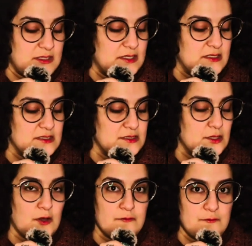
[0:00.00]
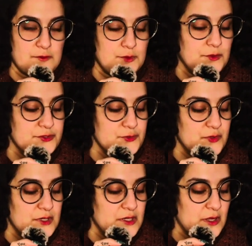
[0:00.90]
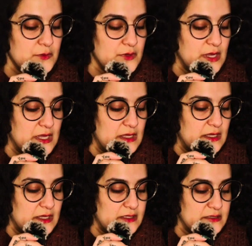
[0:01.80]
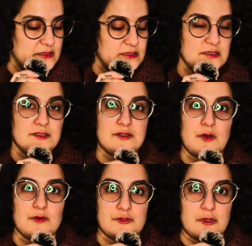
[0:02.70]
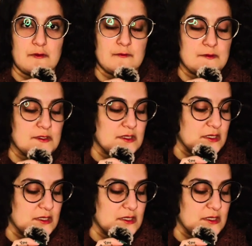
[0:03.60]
It is comfortable to wear now, and it is so soft.